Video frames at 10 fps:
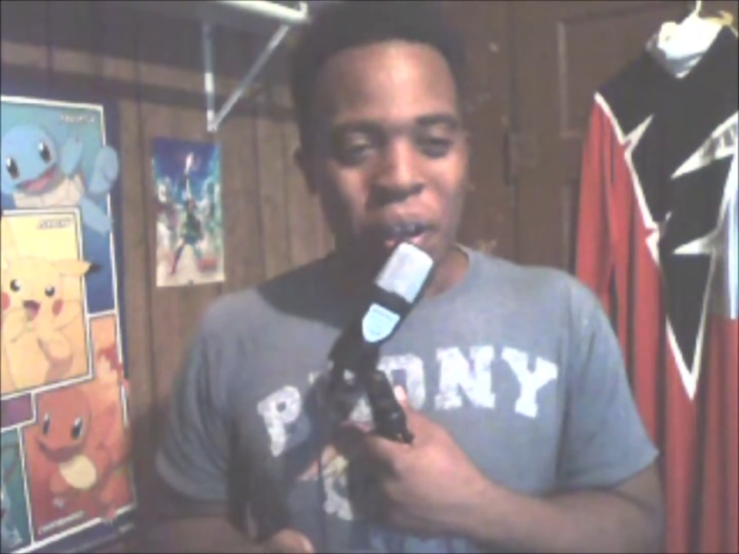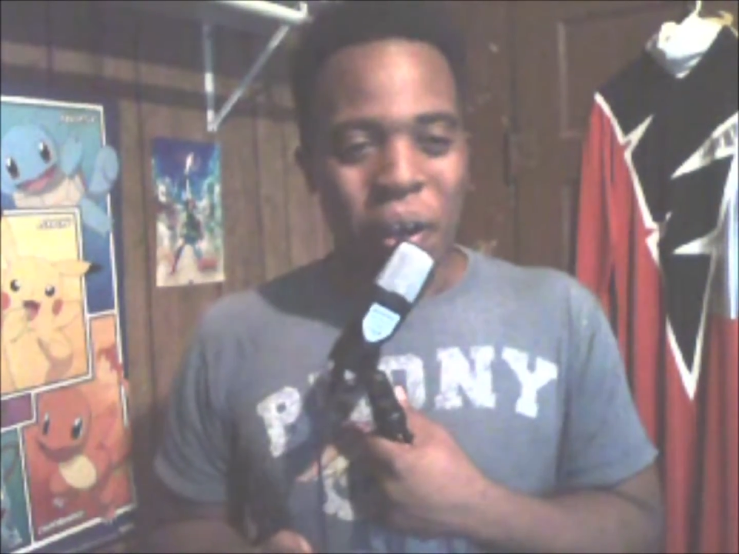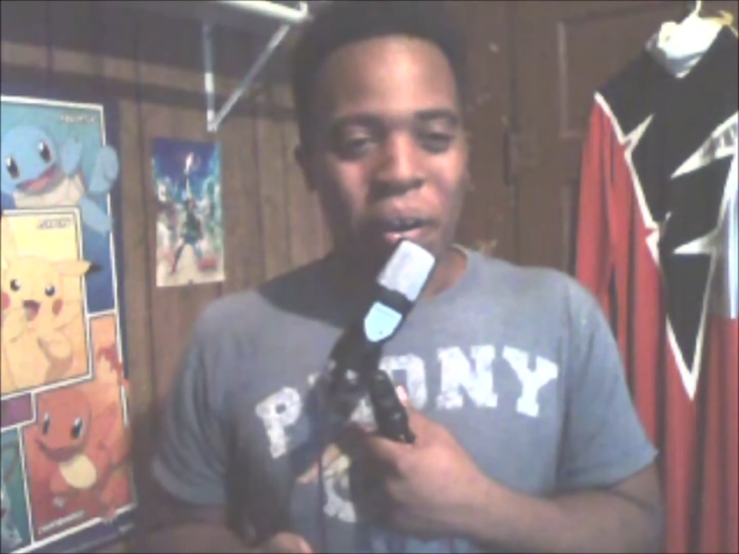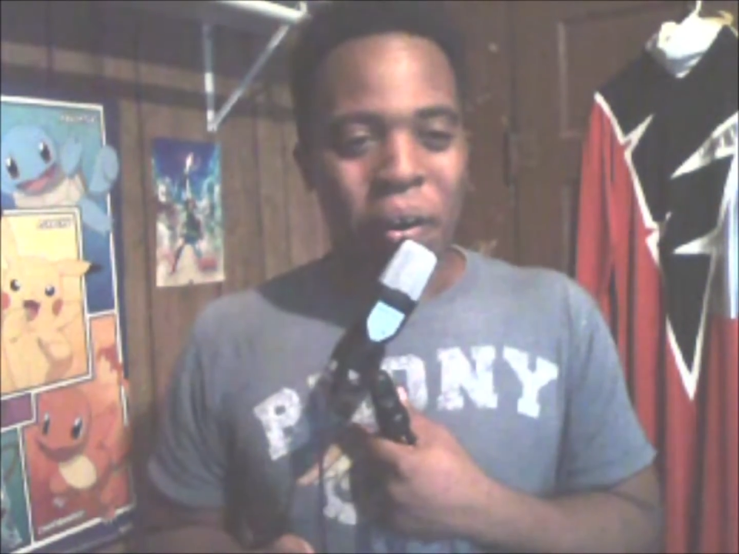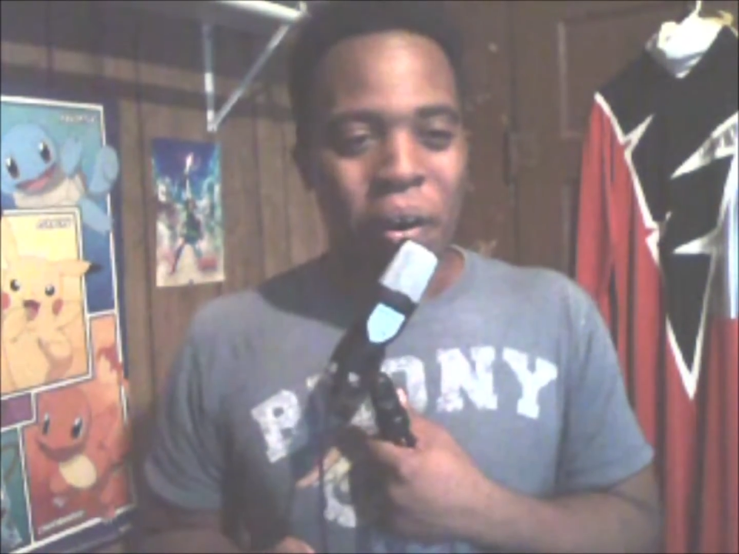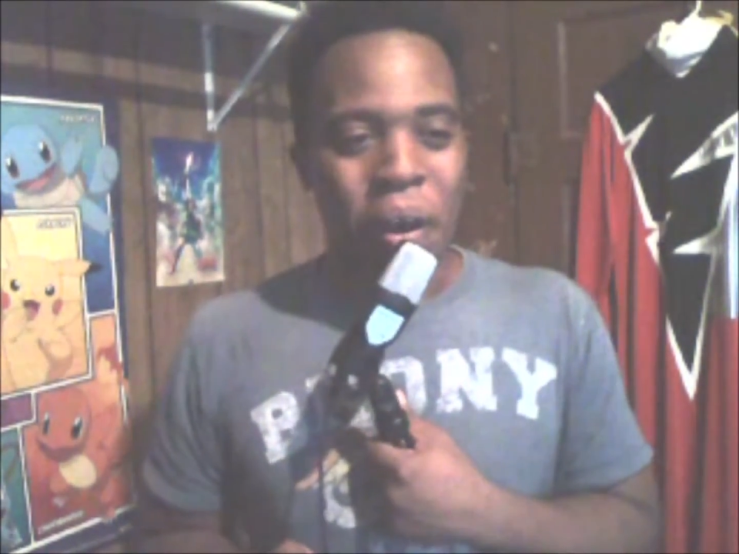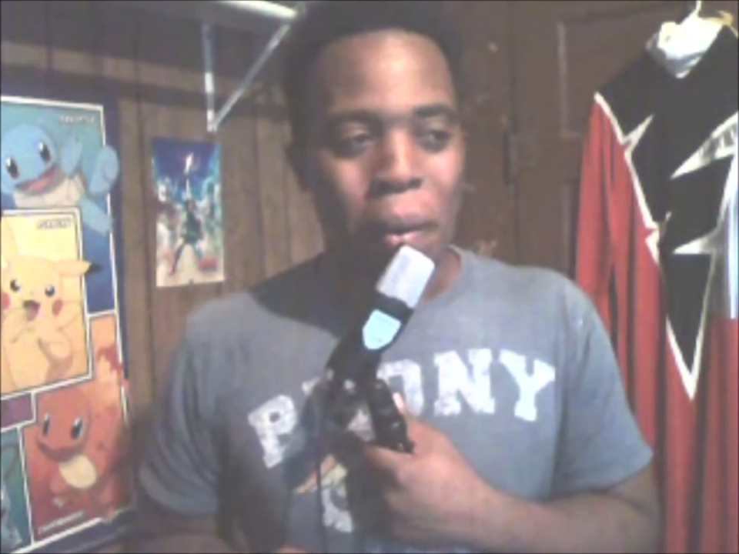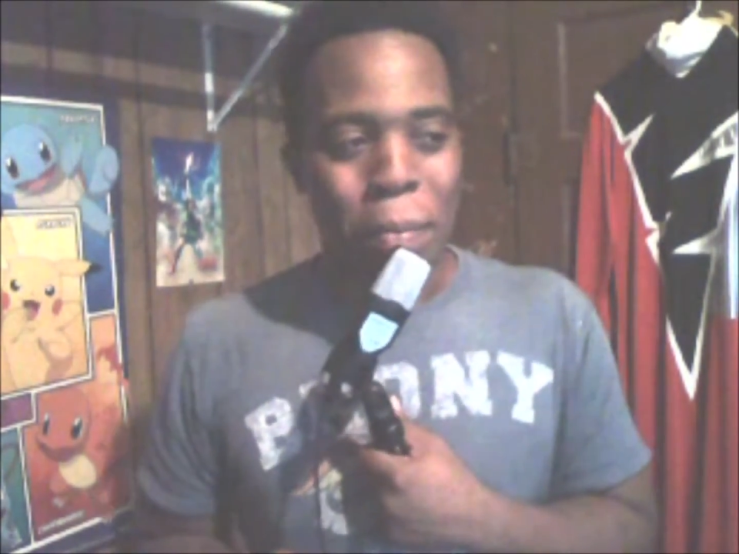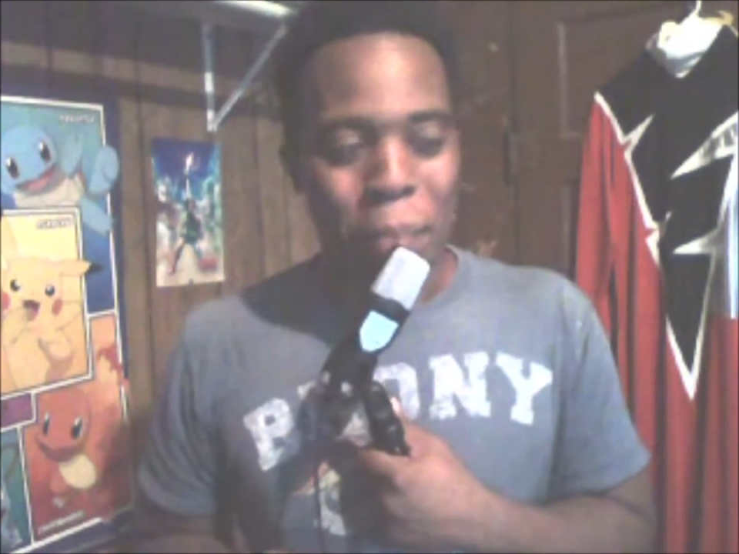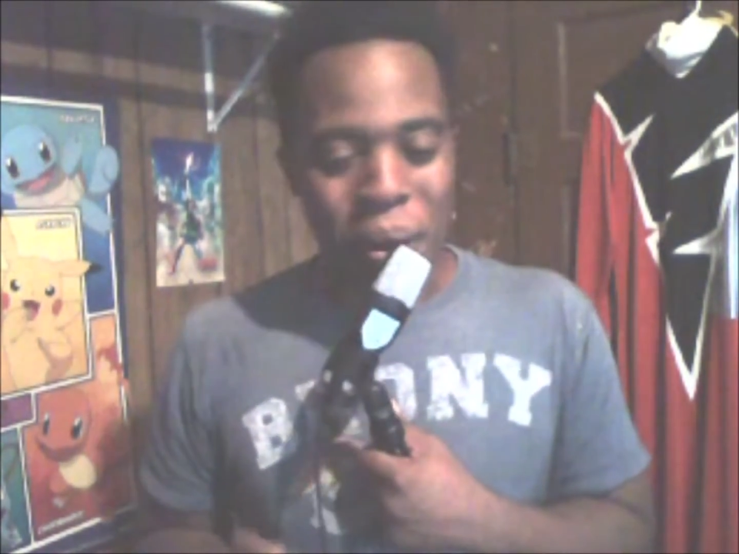
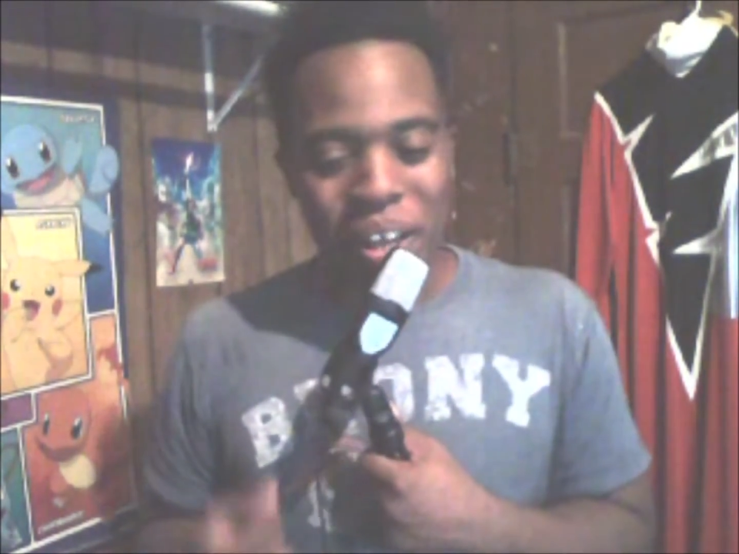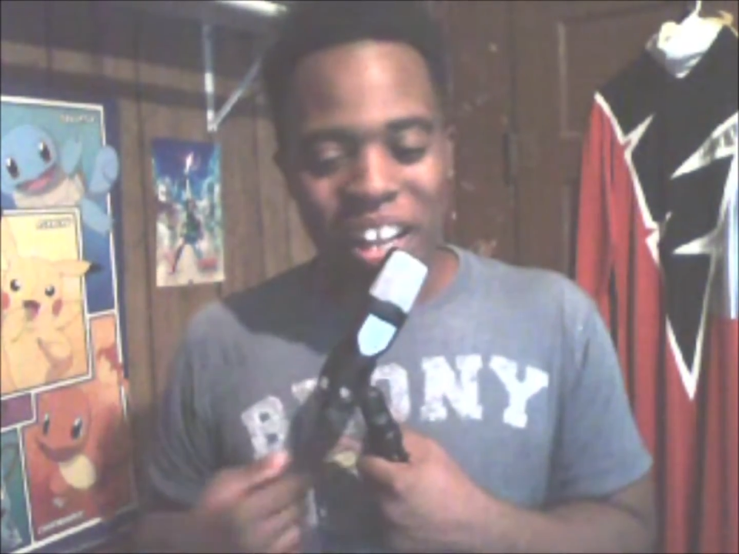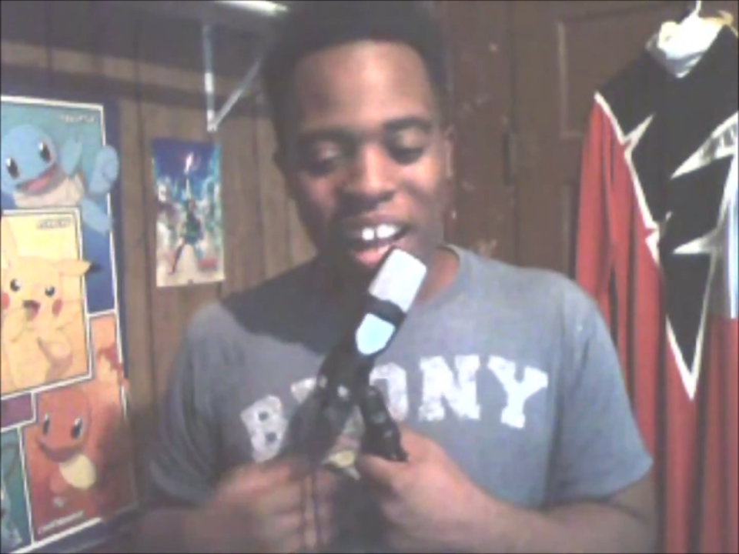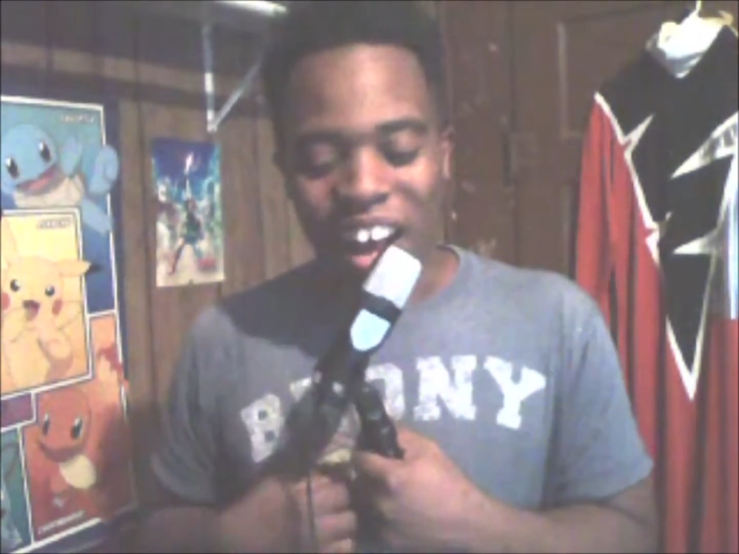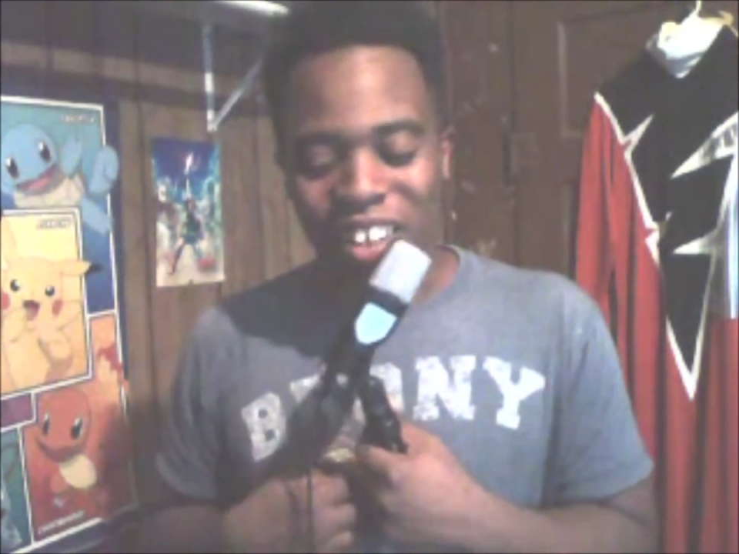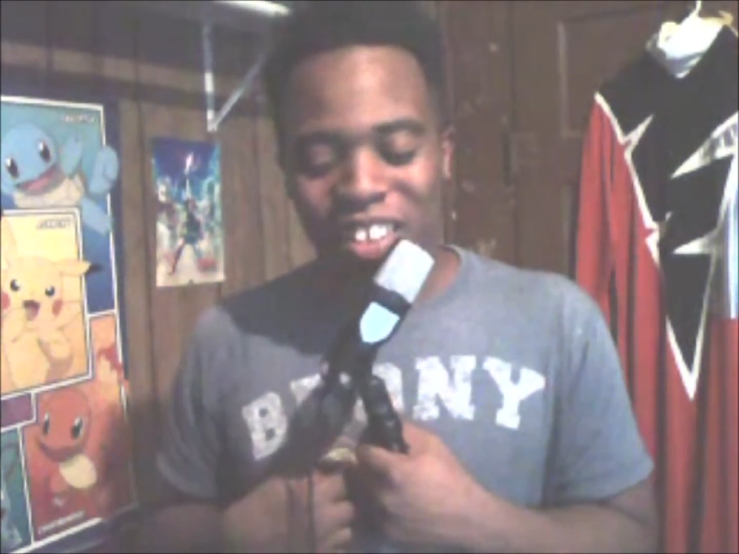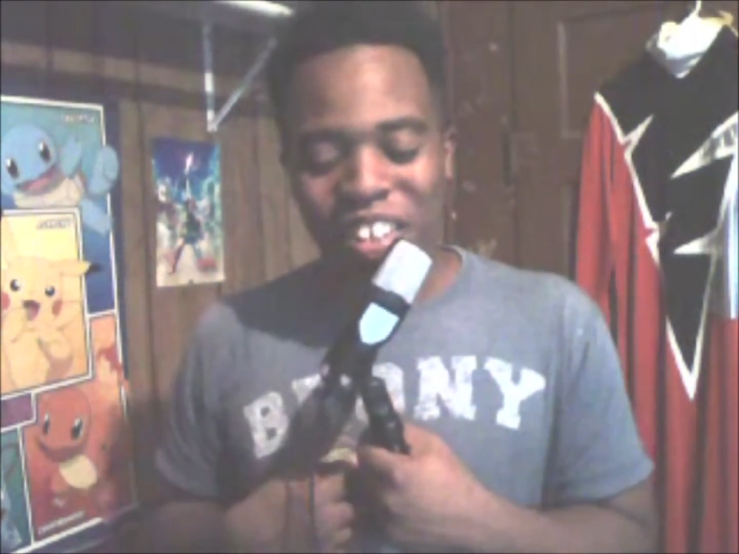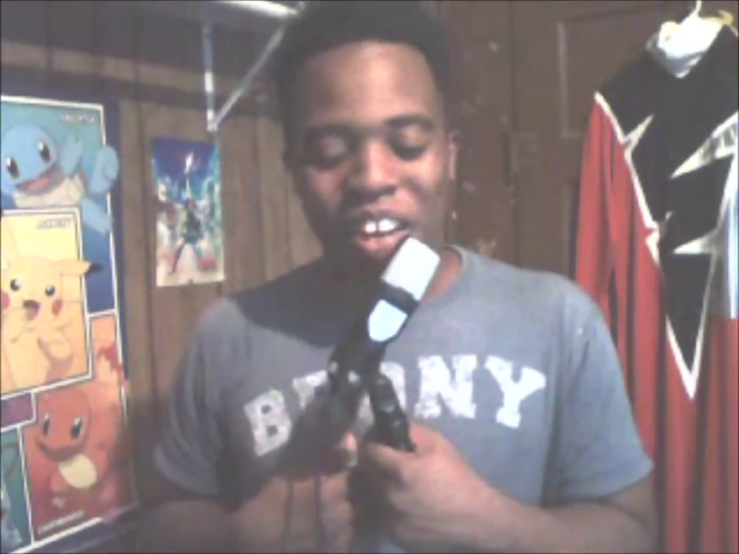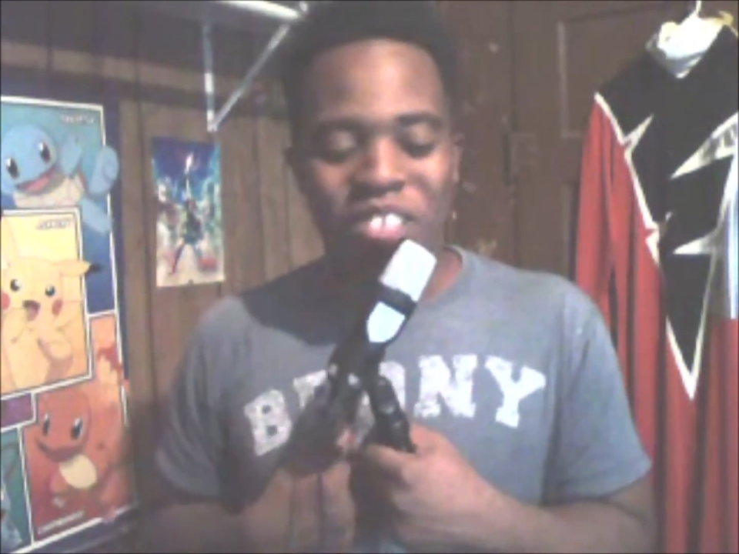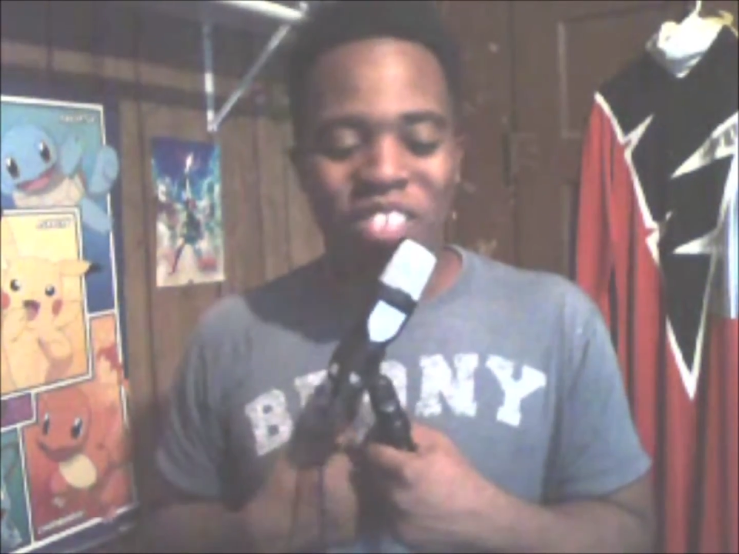But also
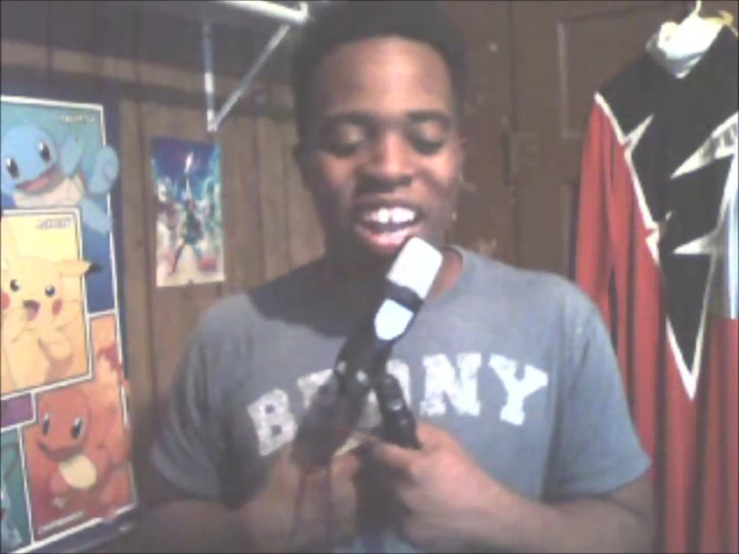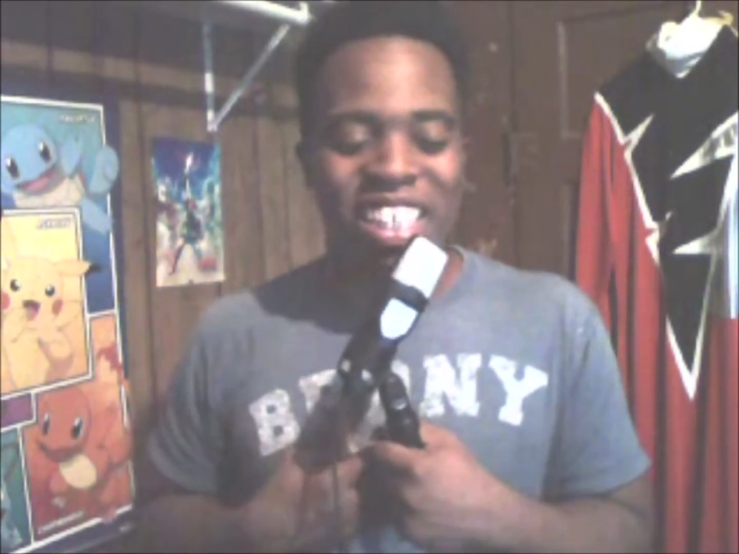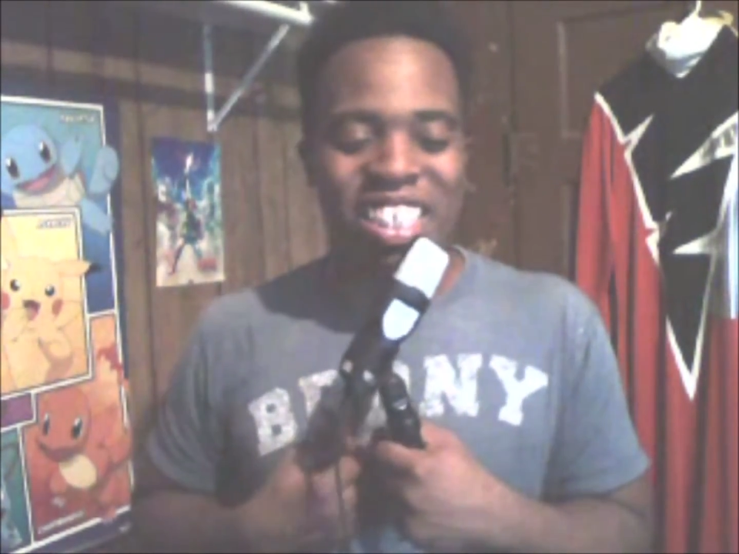getting back